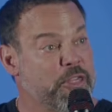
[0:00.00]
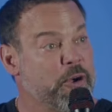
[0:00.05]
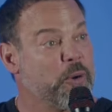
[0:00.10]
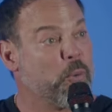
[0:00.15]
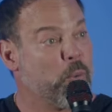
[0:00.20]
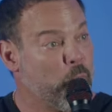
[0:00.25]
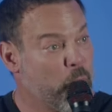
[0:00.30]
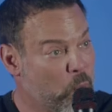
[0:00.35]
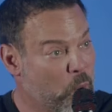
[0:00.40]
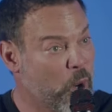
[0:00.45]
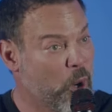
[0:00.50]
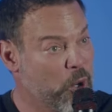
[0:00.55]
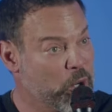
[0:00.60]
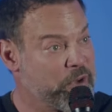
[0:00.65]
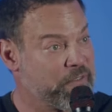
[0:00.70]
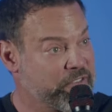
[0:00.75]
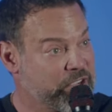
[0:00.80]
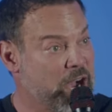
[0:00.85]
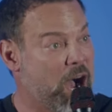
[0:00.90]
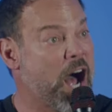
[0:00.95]
the Word
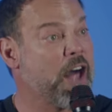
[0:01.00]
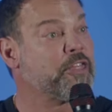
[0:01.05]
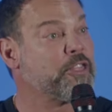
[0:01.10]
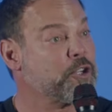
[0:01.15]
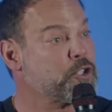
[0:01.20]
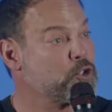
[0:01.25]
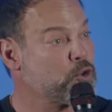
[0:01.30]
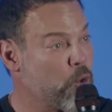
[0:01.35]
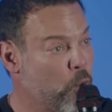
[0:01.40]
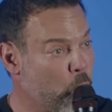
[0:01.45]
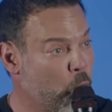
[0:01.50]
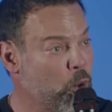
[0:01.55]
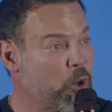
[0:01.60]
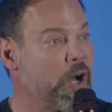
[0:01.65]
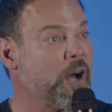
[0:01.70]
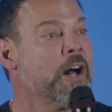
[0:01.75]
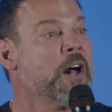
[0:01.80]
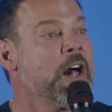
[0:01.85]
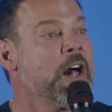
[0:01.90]
of God, the Torah,